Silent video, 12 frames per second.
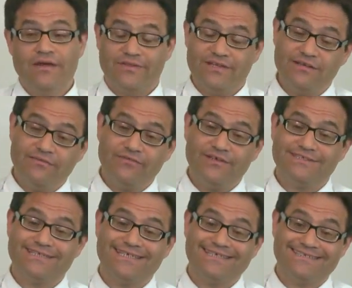The
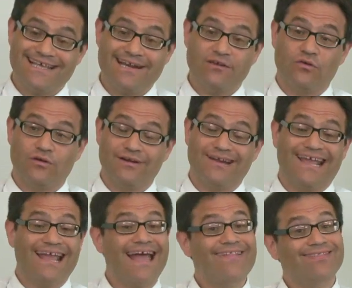difference is that in order to
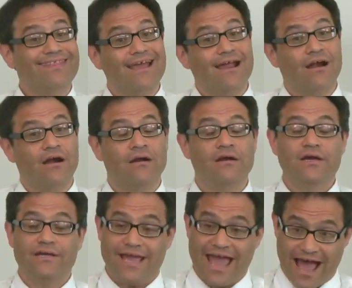get there,
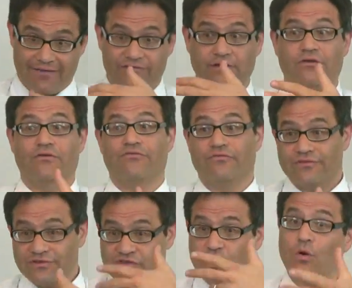you have to go through
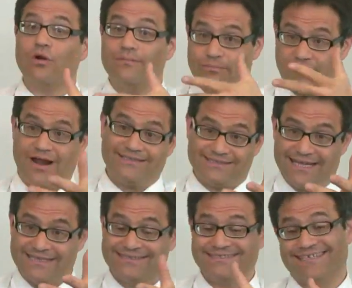this court
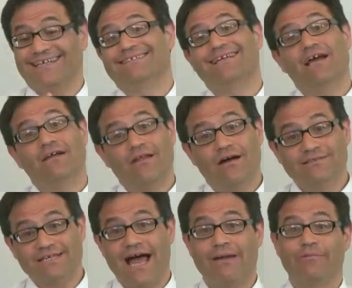process. It's going to take a
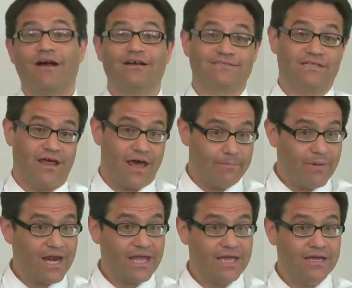long time, cost a lot of
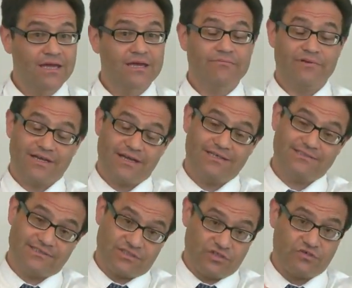money, because
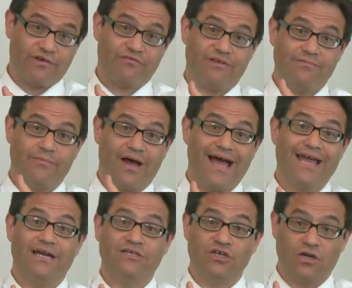it's driven by
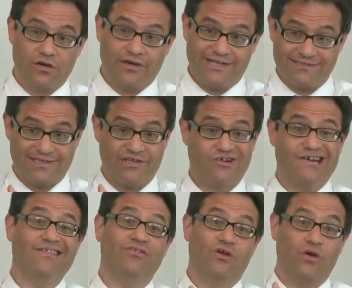attorneys and you're
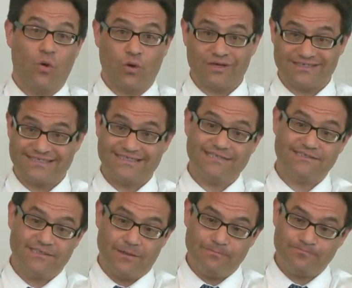in the court
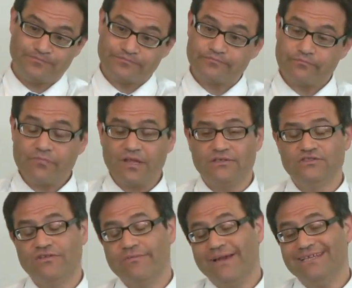system.
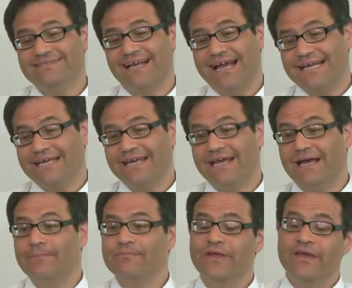So the basic
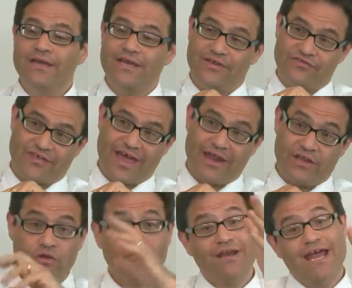idea is
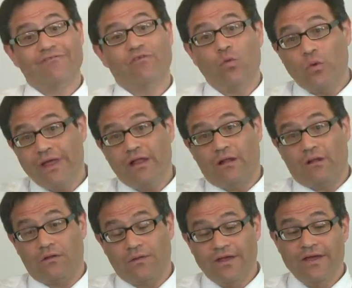that you can have a
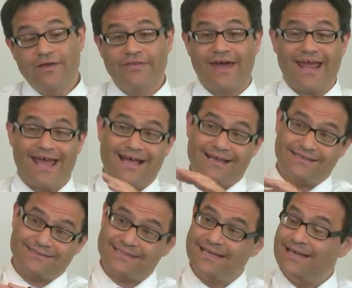will that
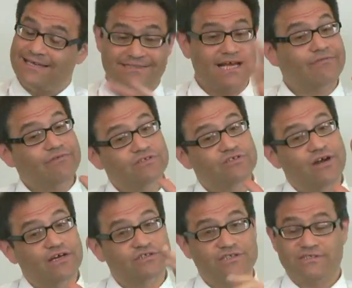has a set of
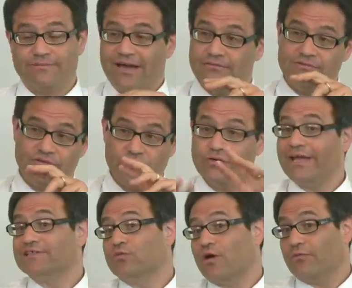instructions about who
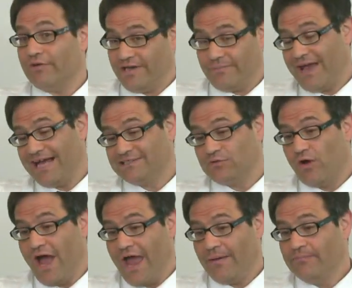gets what when you pass
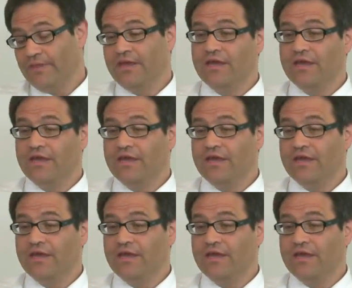away.